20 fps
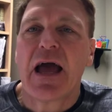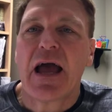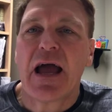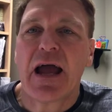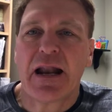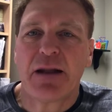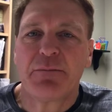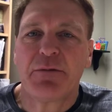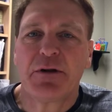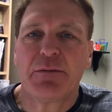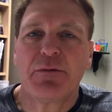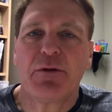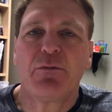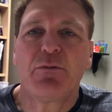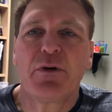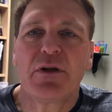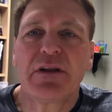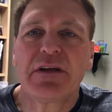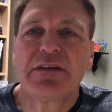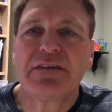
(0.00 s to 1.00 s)
and I'm going to be
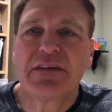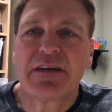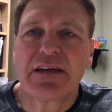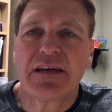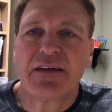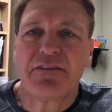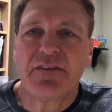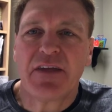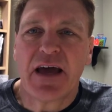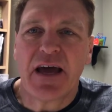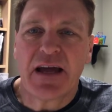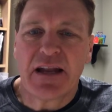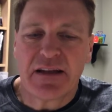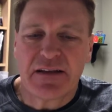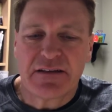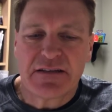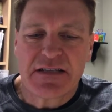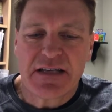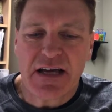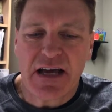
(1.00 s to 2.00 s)
willing to give that
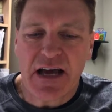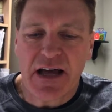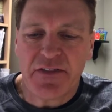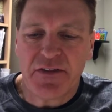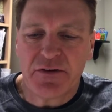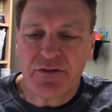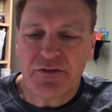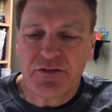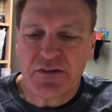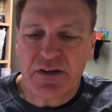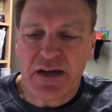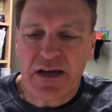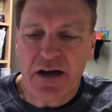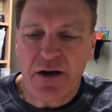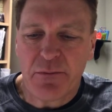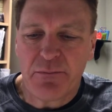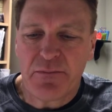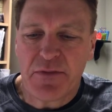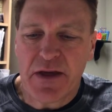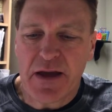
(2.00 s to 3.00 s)
to others to
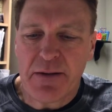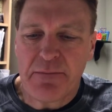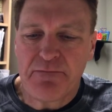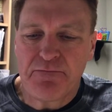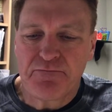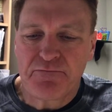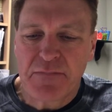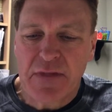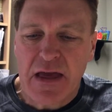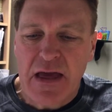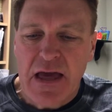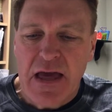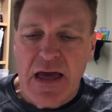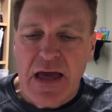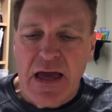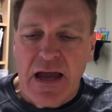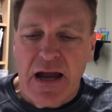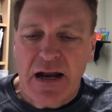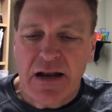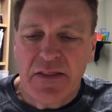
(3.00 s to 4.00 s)
help them.
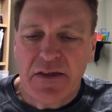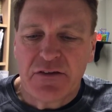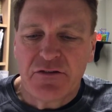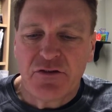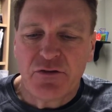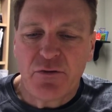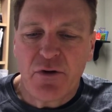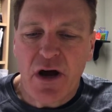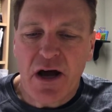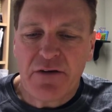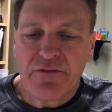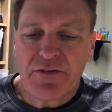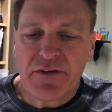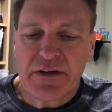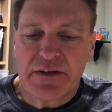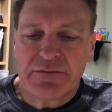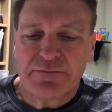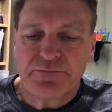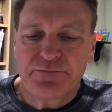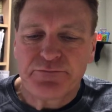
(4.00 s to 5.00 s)
And I think too
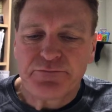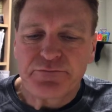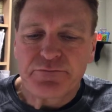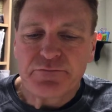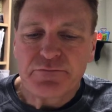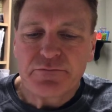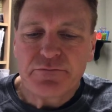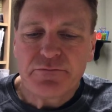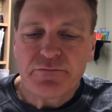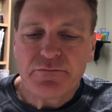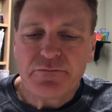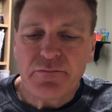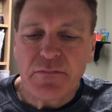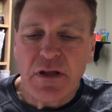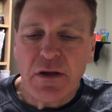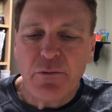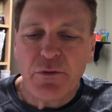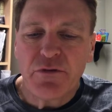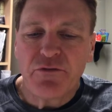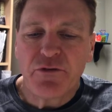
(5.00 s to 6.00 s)
often
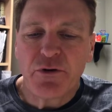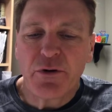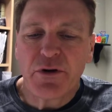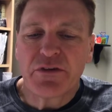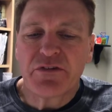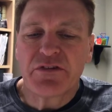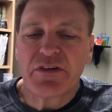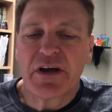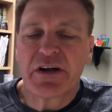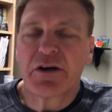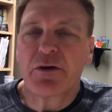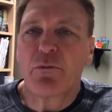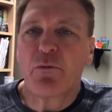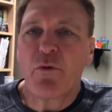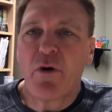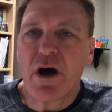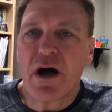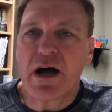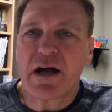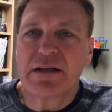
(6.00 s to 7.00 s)
we focus on our
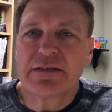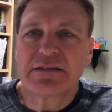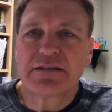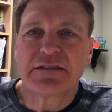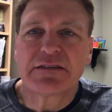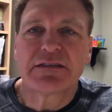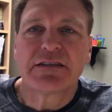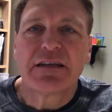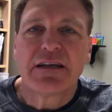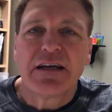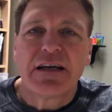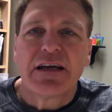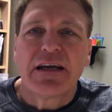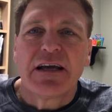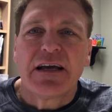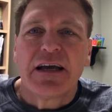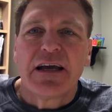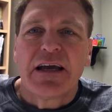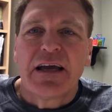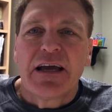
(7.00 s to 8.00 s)
wants,
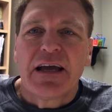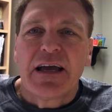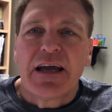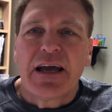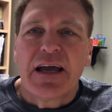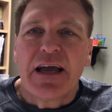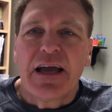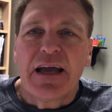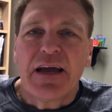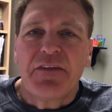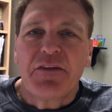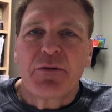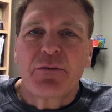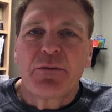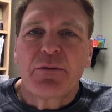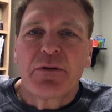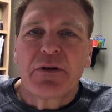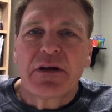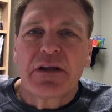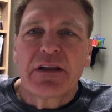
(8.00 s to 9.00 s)
and they're
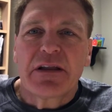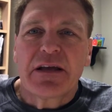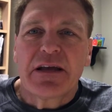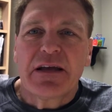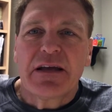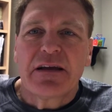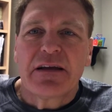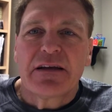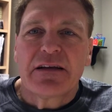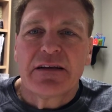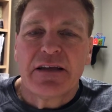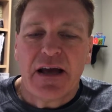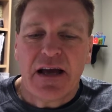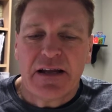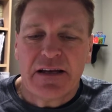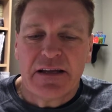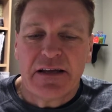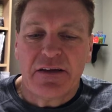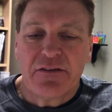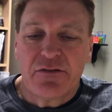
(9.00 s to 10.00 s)
really
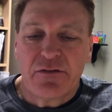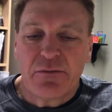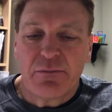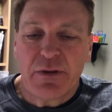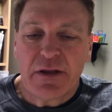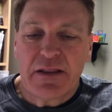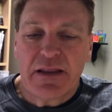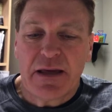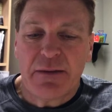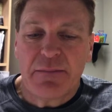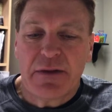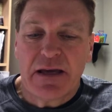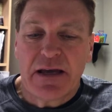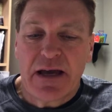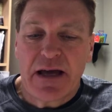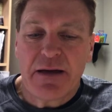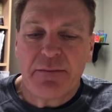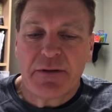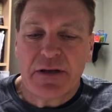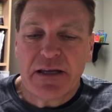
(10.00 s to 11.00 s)
not needs, but they
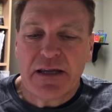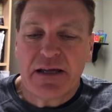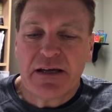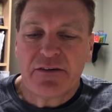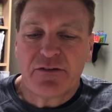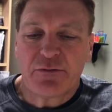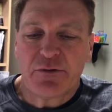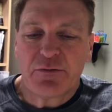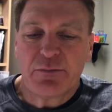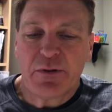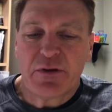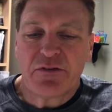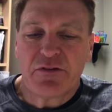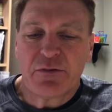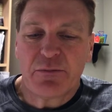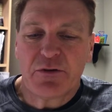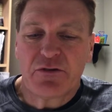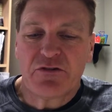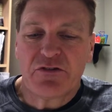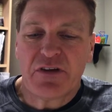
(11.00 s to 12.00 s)
become a need because we spend
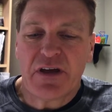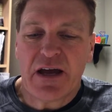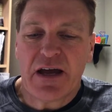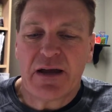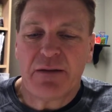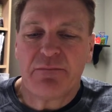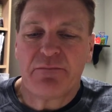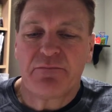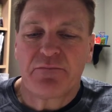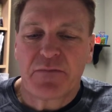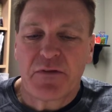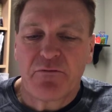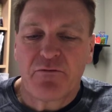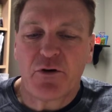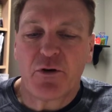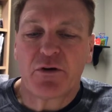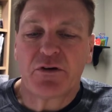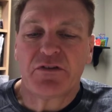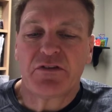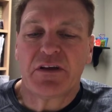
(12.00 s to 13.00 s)
so much time
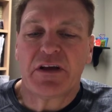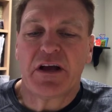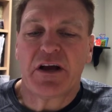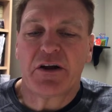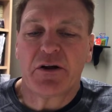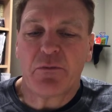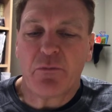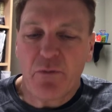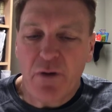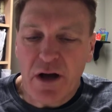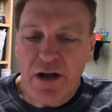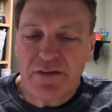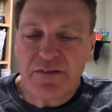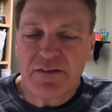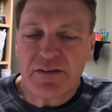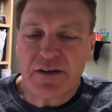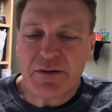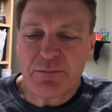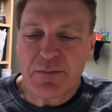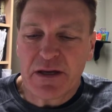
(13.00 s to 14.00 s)
focusing on our
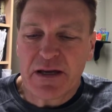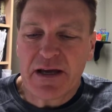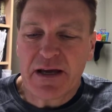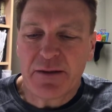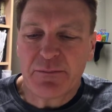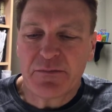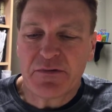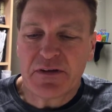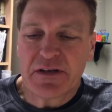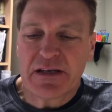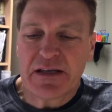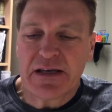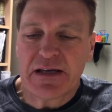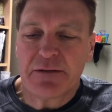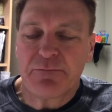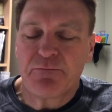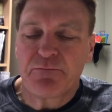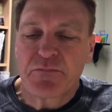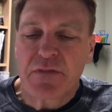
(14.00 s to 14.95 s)
wants that it becomes a need.